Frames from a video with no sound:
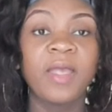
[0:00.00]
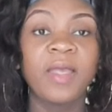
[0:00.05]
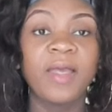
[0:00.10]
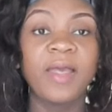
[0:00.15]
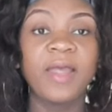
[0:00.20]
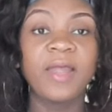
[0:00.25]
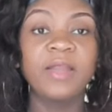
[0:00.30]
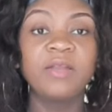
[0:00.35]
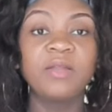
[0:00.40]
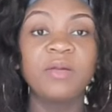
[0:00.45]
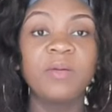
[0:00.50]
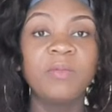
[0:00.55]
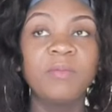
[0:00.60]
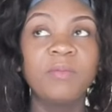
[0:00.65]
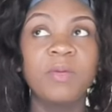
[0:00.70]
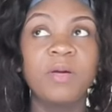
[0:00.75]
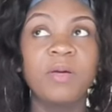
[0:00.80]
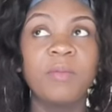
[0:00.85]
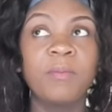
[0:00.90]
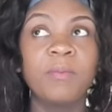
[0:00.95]
and
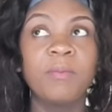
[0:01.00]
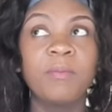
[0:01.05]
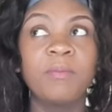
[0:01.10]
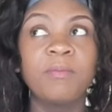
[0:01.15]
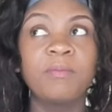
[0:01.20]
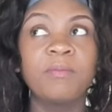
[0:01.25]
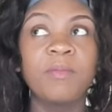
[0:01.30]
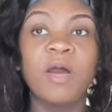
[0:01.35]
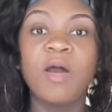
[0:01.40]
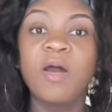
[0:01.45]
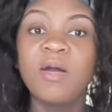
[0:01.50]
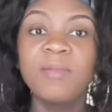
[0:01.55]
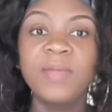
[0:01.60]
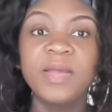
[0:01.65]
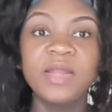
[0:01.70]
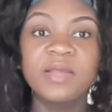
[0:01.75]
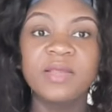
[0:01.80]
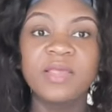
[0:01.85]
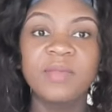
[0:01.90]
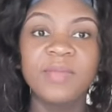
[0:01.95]
all my
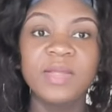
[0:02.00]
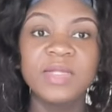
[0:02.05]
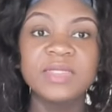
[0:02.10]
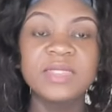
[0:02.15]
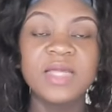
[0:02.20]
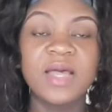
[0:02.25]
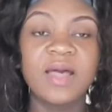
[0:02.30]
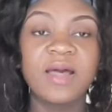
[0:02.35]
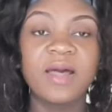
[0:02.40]
documents